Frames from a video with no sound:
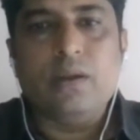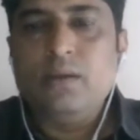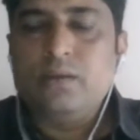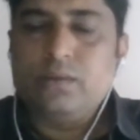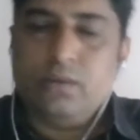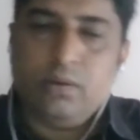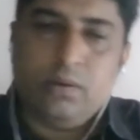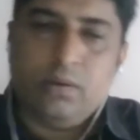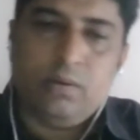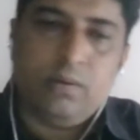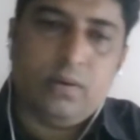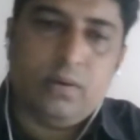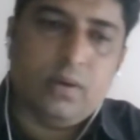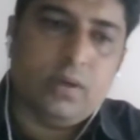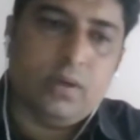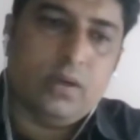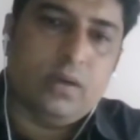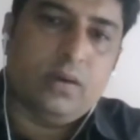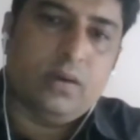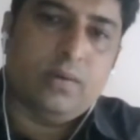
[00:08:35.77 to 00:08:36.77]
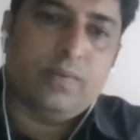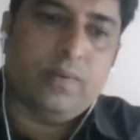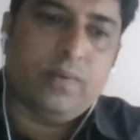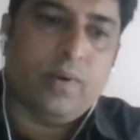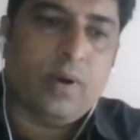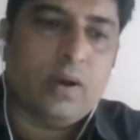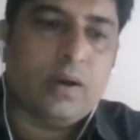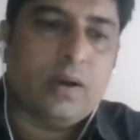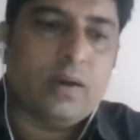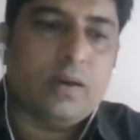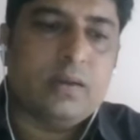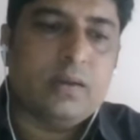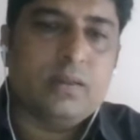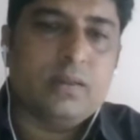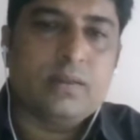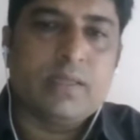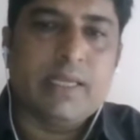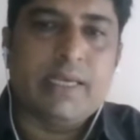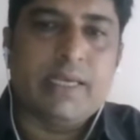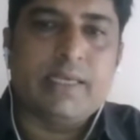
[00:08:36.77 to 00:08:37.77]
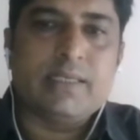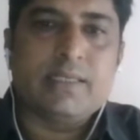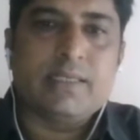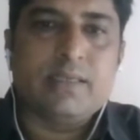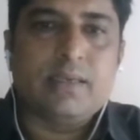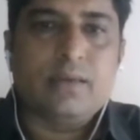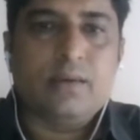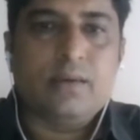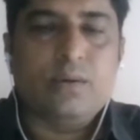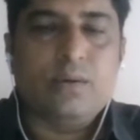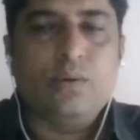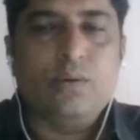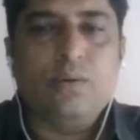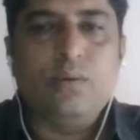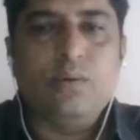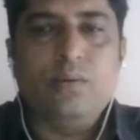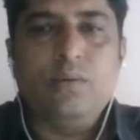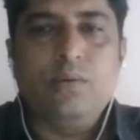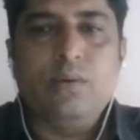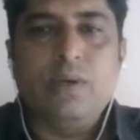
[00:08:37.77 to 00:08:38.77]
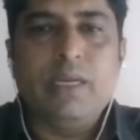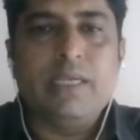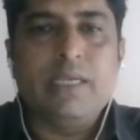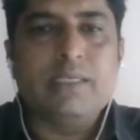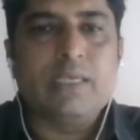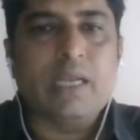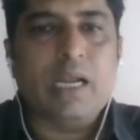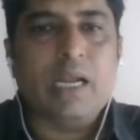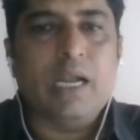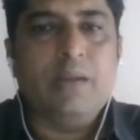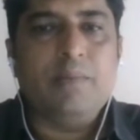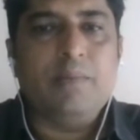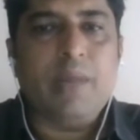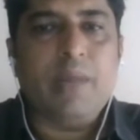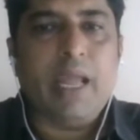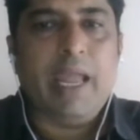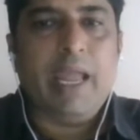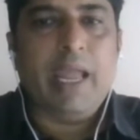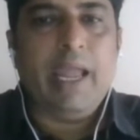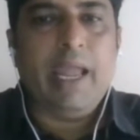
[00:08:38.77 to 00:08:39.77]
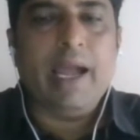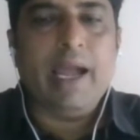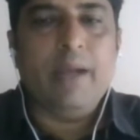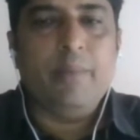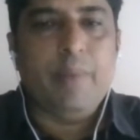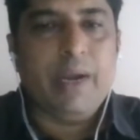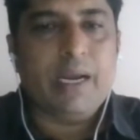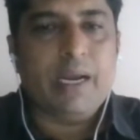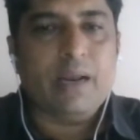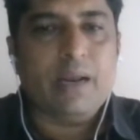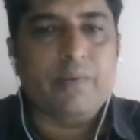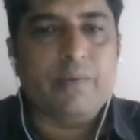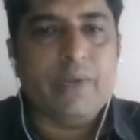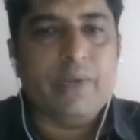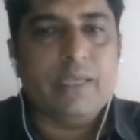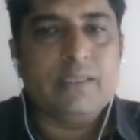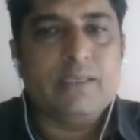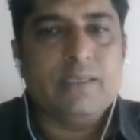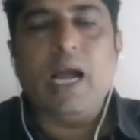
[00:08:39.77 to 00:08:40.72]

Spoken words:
So for this to describe AI better ways,